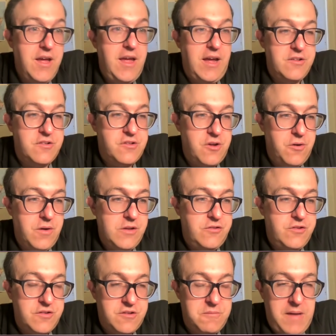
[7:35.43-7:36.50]
And so it's
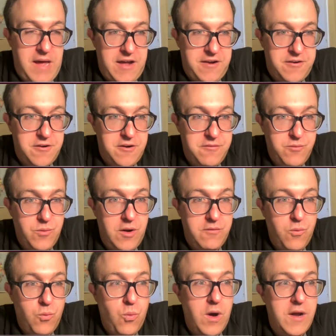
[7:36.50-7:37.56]
just a matter of
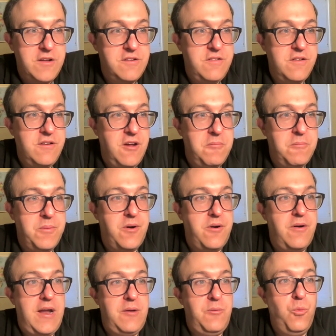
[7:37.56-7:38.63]
what is the
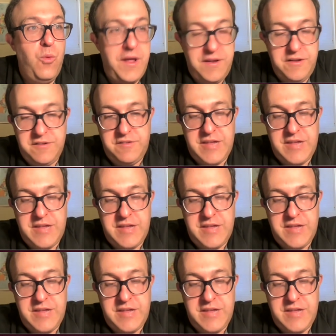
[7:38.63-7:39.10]
number and when is